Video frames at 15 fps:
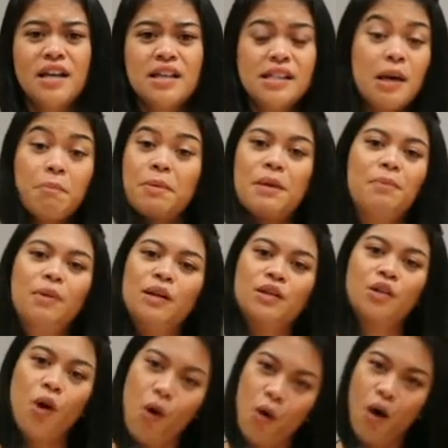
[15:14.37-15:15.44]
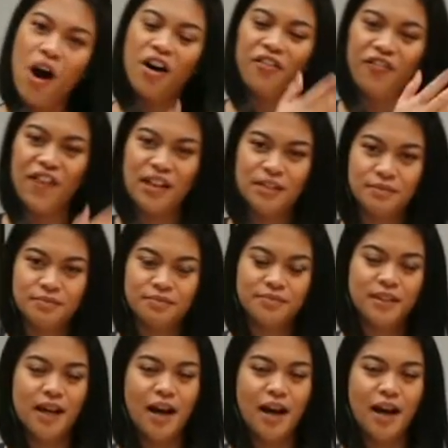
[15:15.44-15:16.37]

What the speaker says: Some people go off and